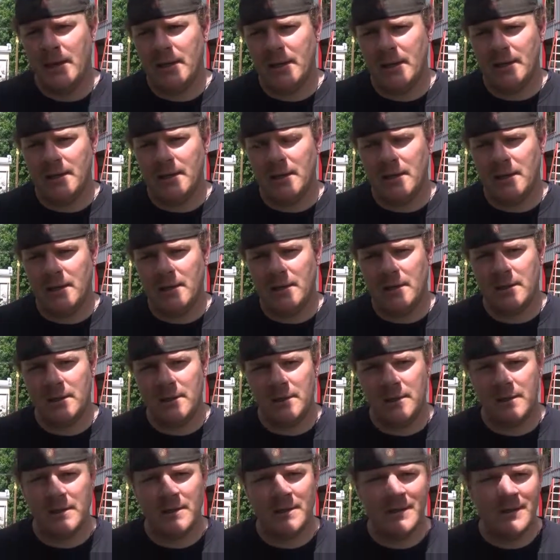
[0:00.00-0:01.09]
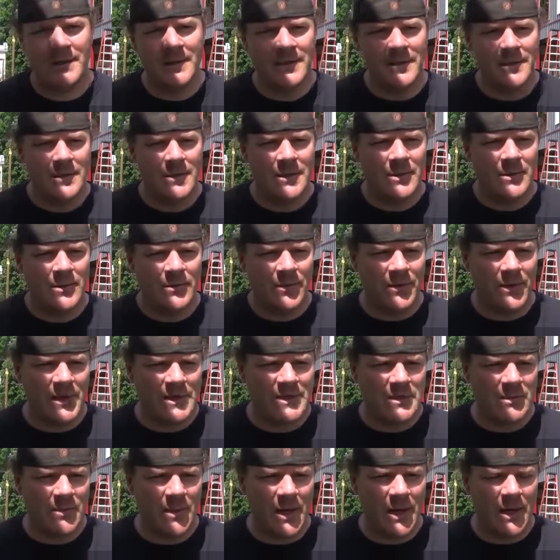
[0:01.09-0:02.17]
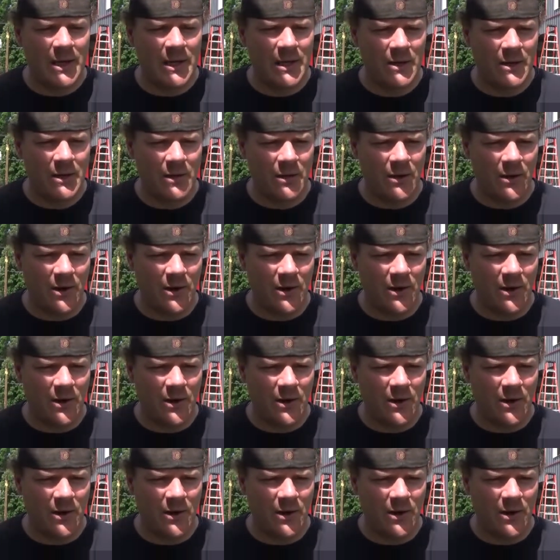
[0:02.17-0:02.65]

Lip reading: And then the rest of my